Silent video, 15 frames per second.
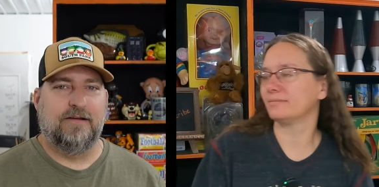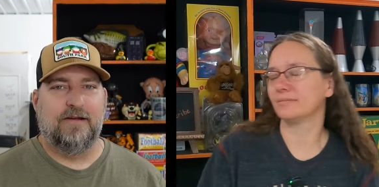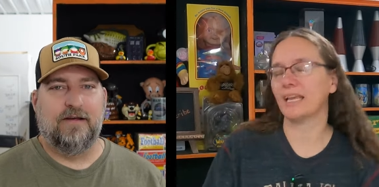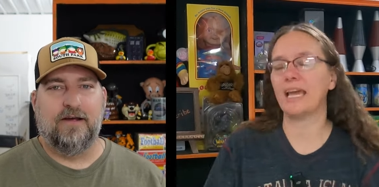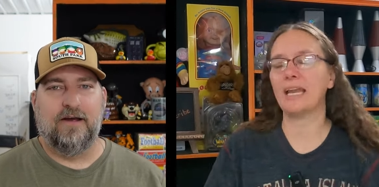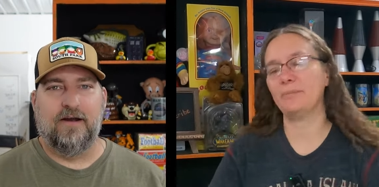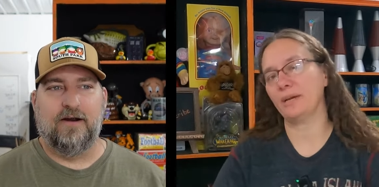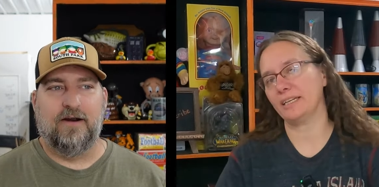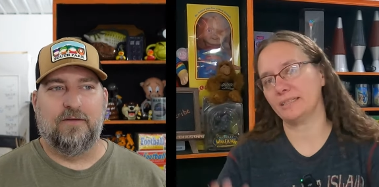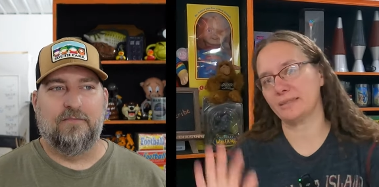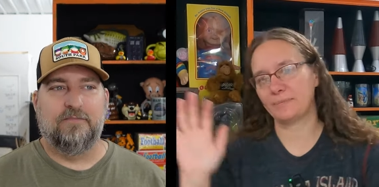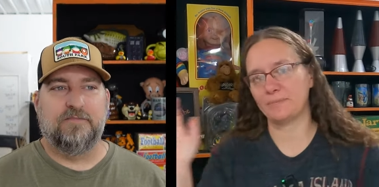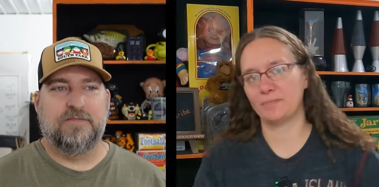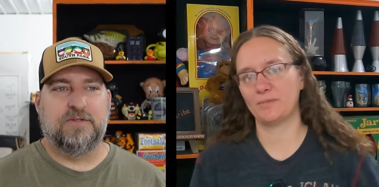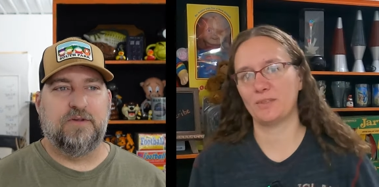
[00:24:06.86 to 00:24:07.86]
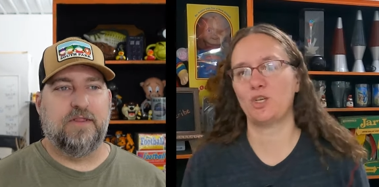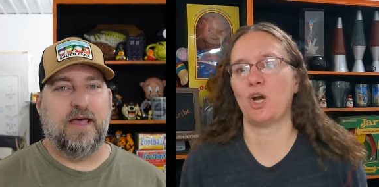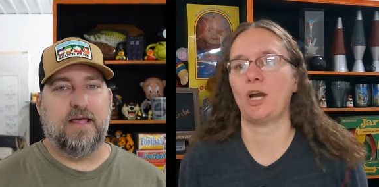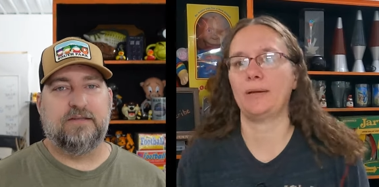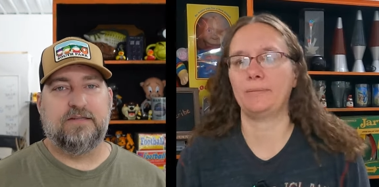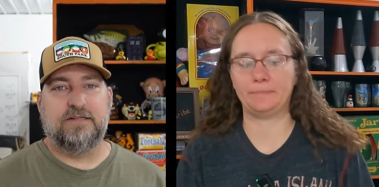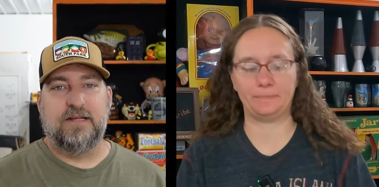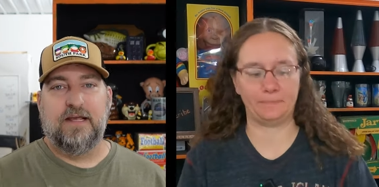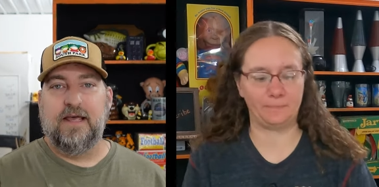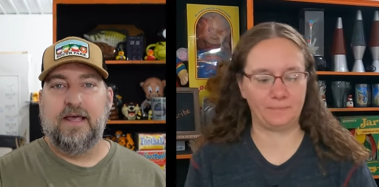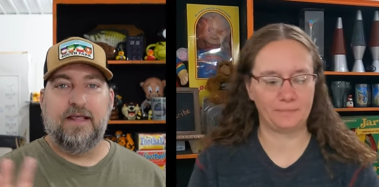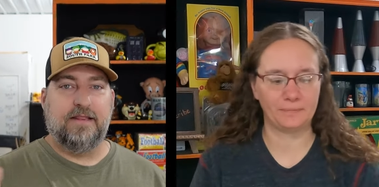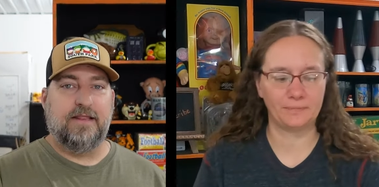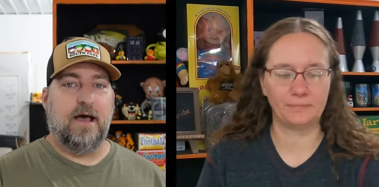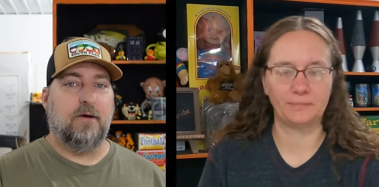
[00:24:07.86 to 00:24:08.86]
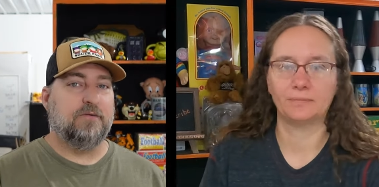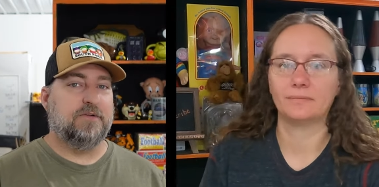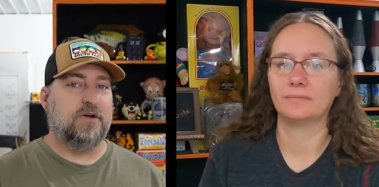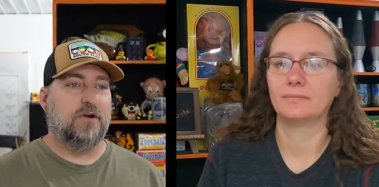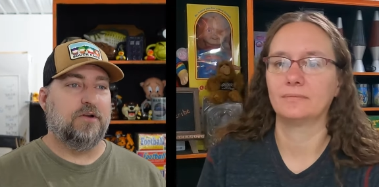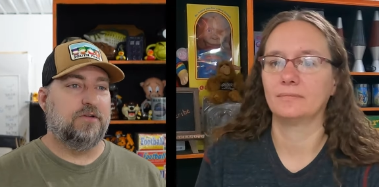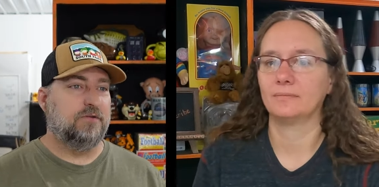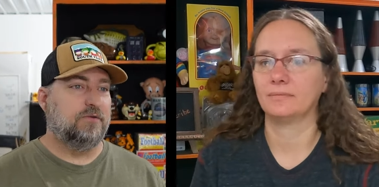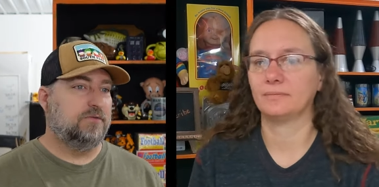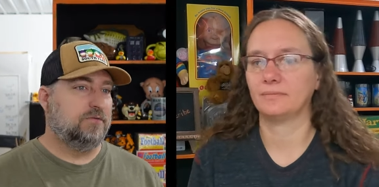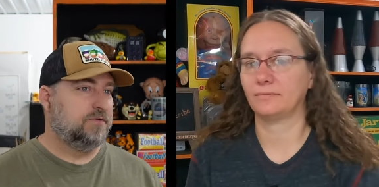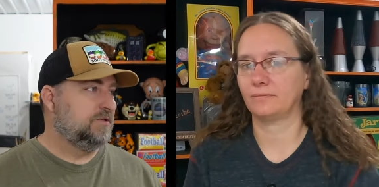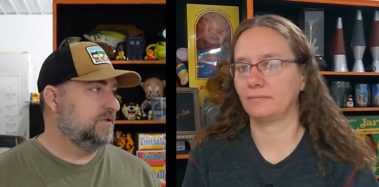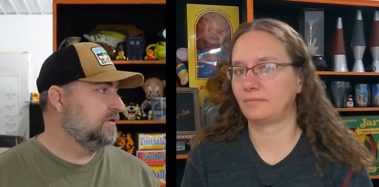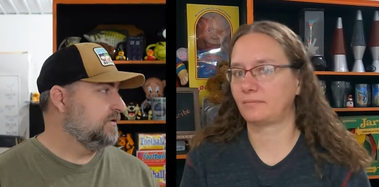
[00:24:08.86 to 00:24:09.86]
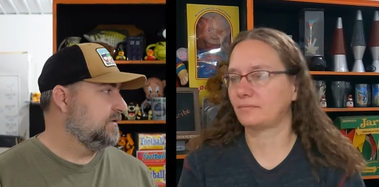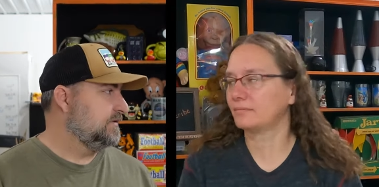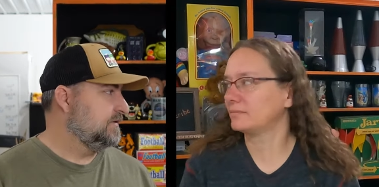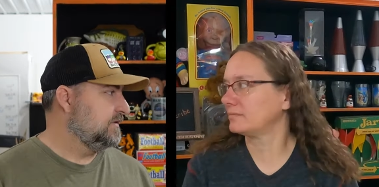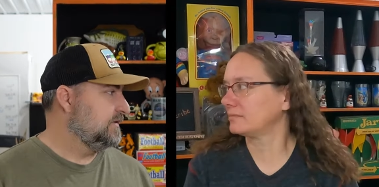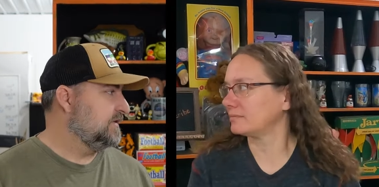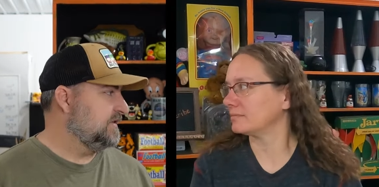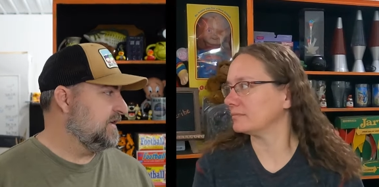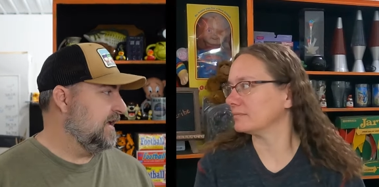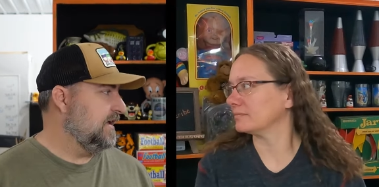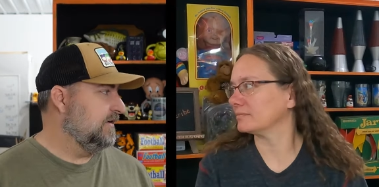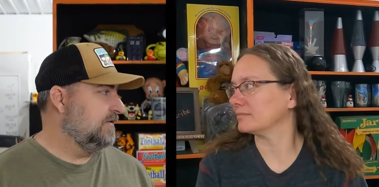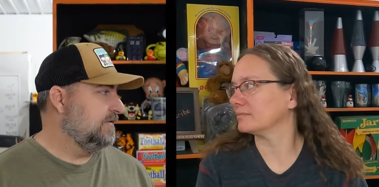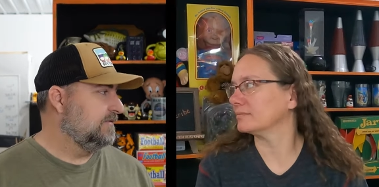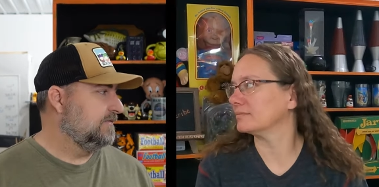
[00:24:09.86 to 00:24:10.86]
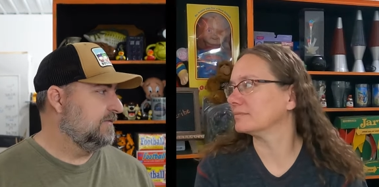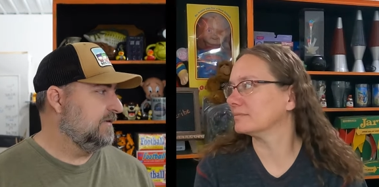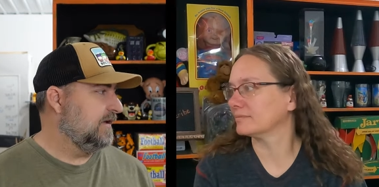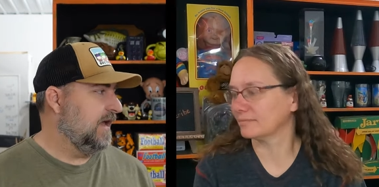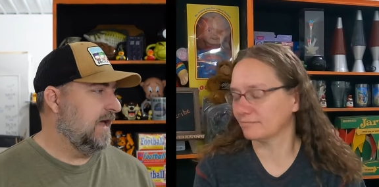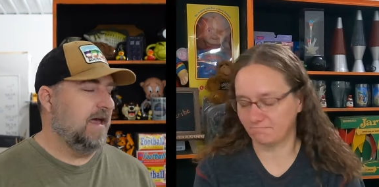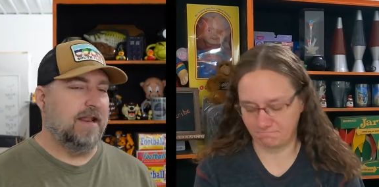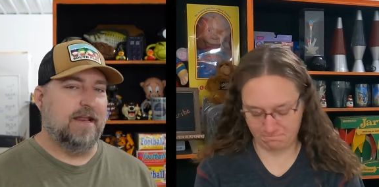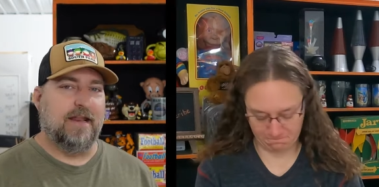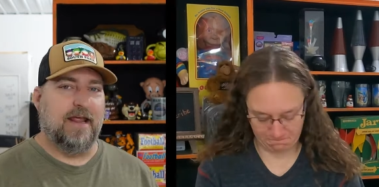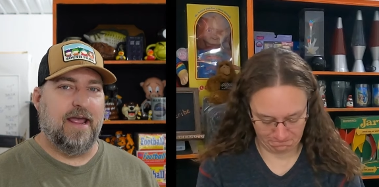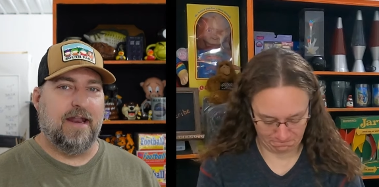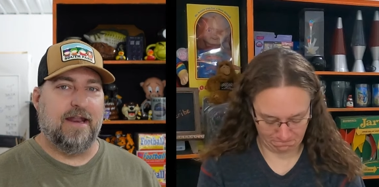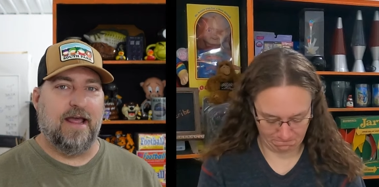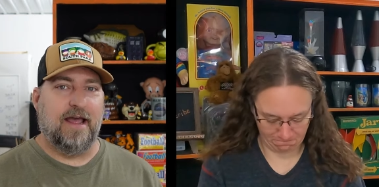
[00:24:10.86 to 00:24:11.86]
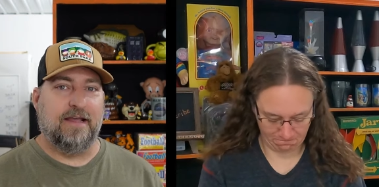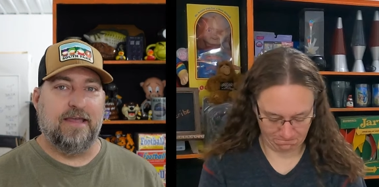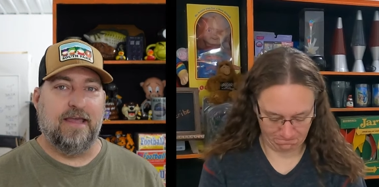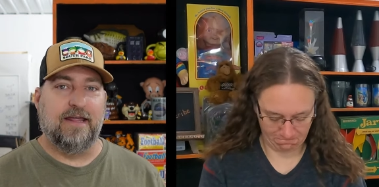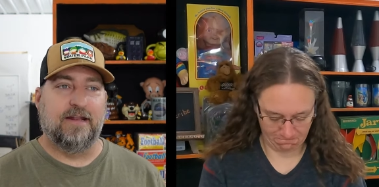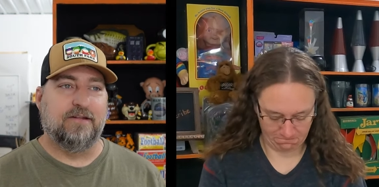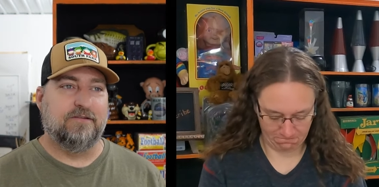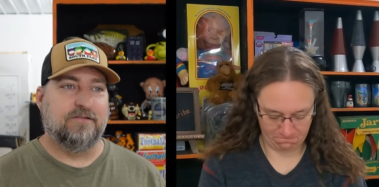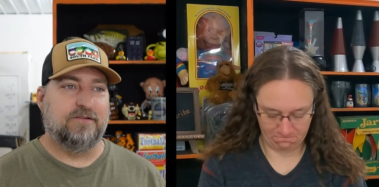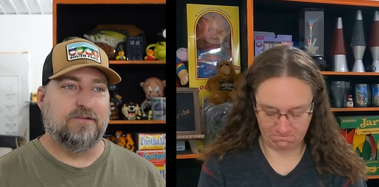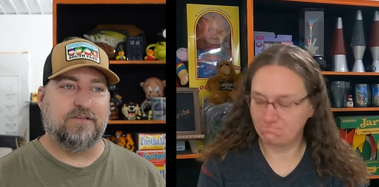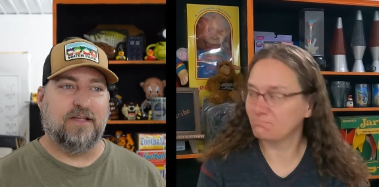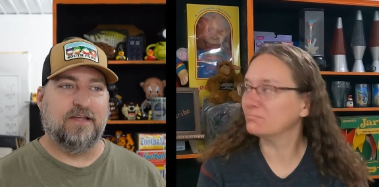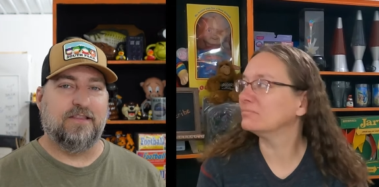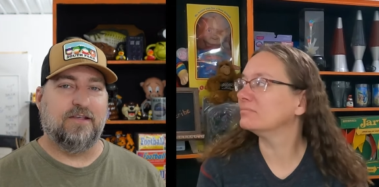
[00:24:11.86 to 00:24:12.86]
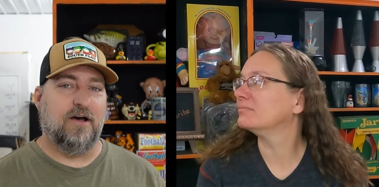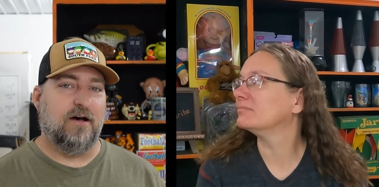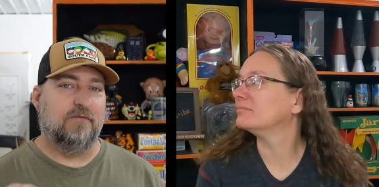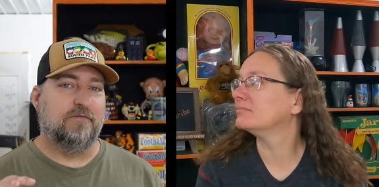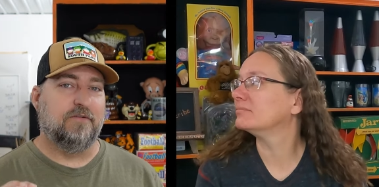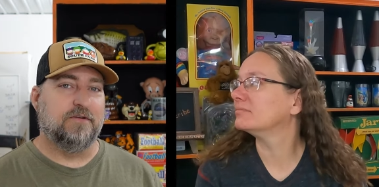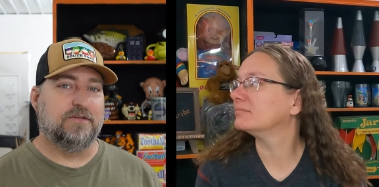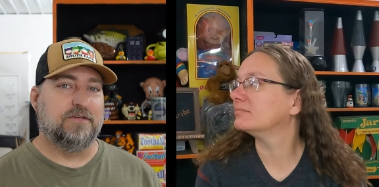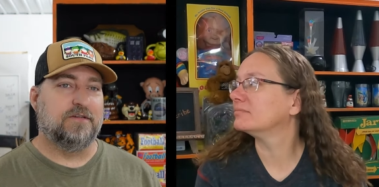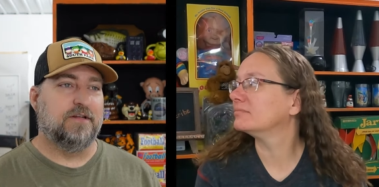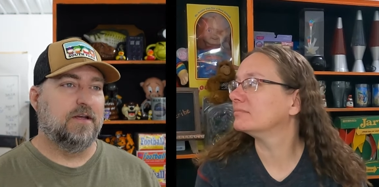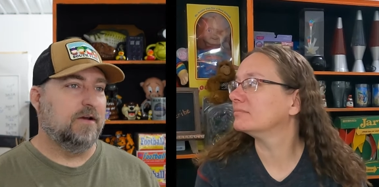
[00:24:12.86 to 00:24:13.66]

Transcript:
Speaker 1: Anyways. All right. So that was our huge sale, and again, just like the offers,